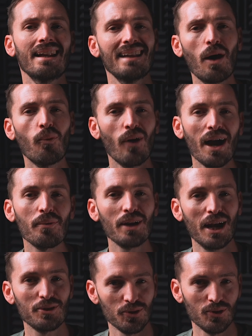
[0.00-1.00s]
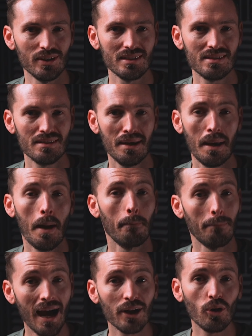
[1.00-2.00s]
Now, why would I do this?
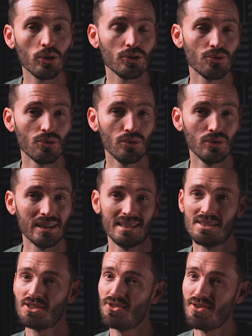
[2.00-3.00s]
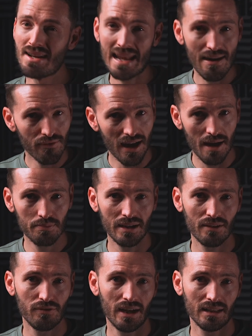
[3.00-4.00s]
My golden rule is to never
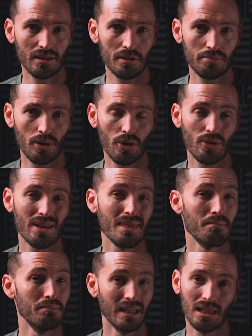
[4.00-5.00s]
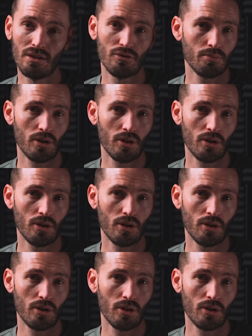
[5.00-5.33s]
update Final Cut Pro in the middle of a